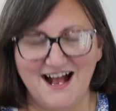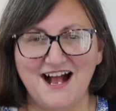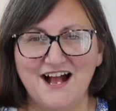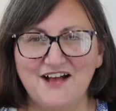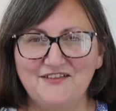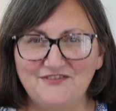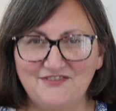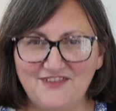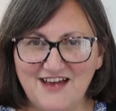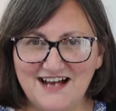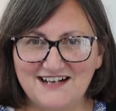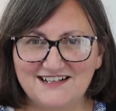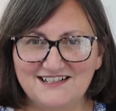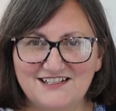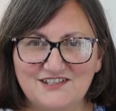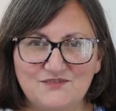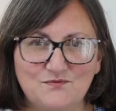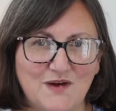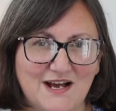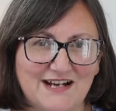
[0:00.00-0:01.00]
And
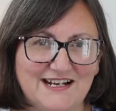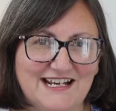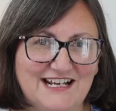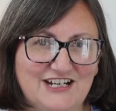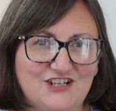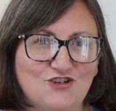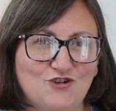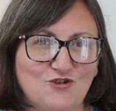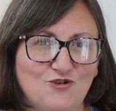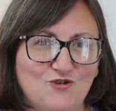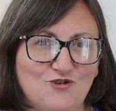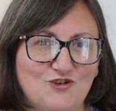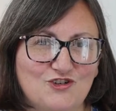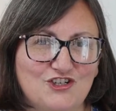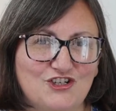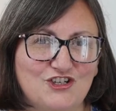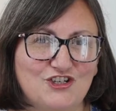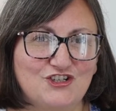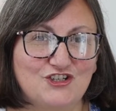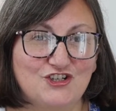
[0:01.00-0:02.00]
that's when he
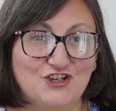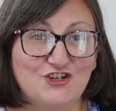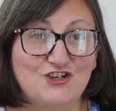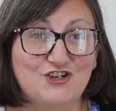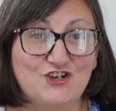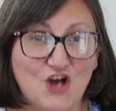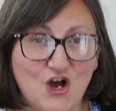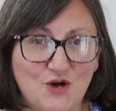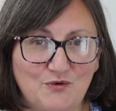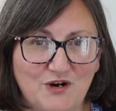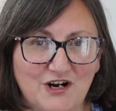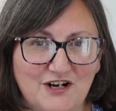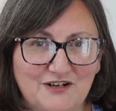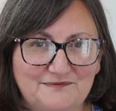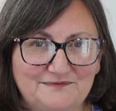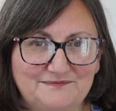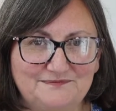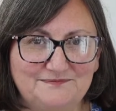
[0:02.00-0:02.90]
talked to Noah.